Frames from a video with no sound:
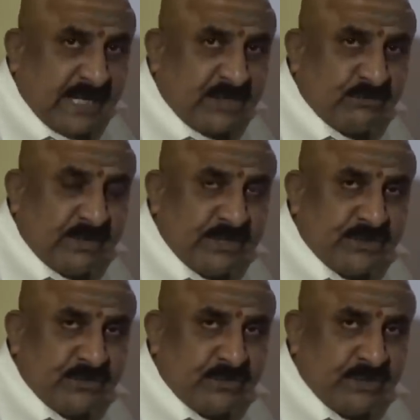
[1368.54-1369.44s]
At
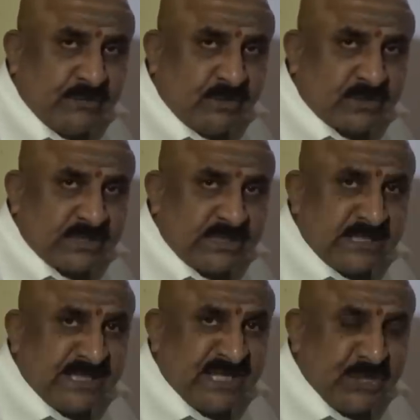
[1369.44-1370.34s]
22, he was in
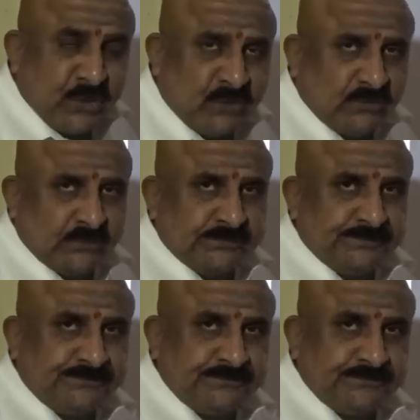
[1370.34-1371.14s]
Leo.